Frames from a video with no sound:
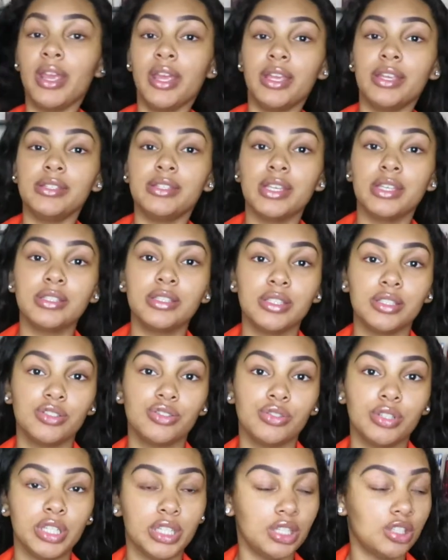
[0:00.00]
It tends to
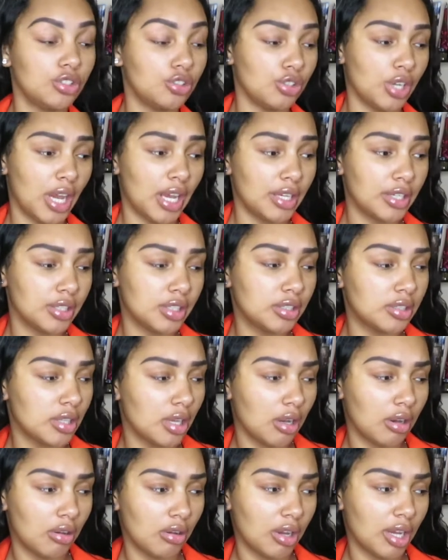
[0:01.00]
shrink in the dryer,
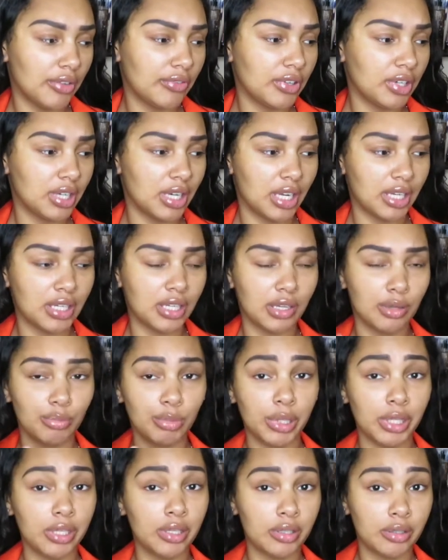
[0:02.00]
so I figured I'd get a
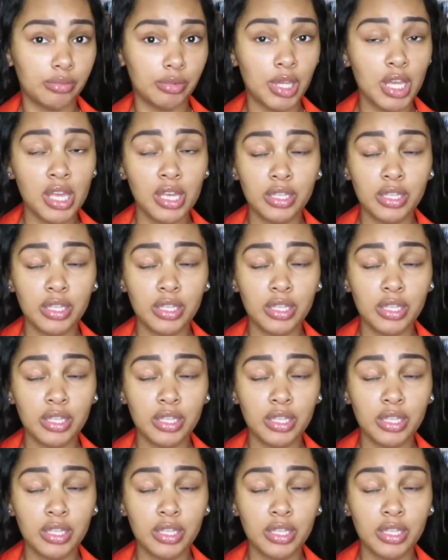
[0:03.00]
medium